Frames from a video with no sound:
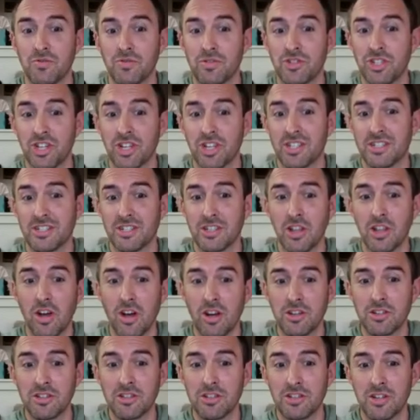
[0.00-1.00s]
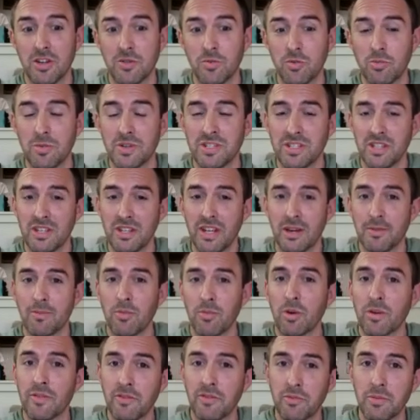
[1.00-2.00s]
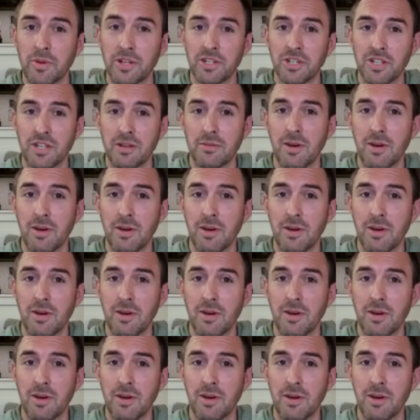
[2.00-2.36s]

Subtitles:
just launched, and we'll be sending out more information